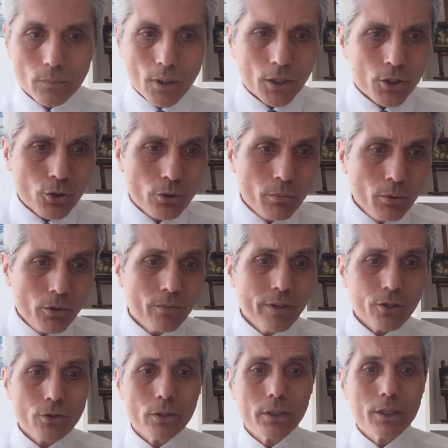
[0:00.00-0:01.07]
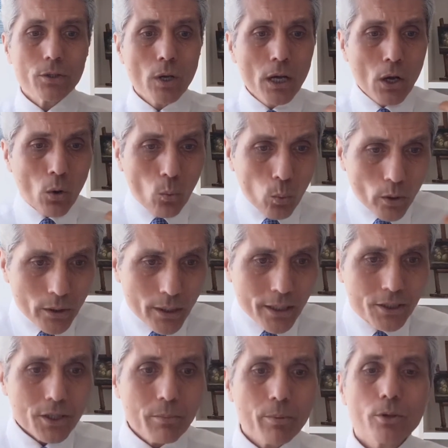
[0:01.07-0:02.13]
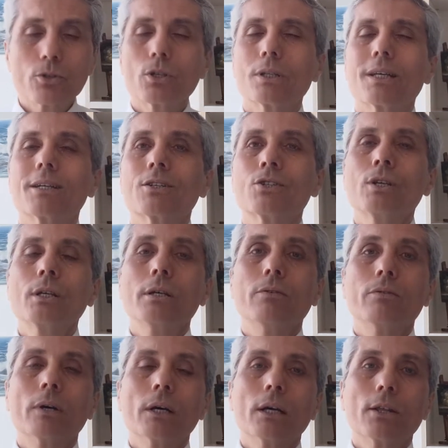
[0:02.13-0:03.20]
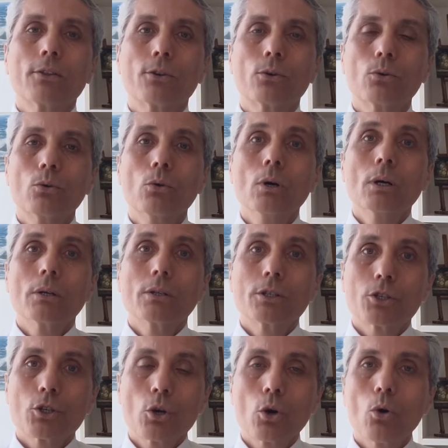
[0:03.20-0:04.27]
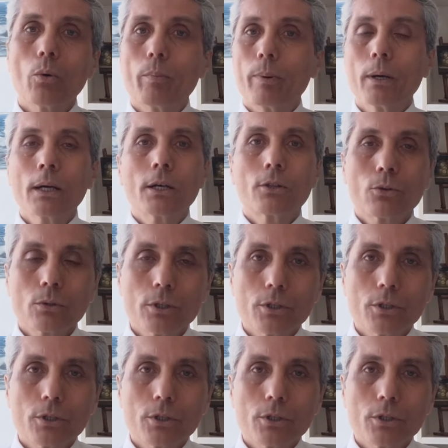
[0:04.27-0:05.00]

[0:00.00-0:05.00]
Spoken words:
So the motivation is what does the project achieve through the scope, through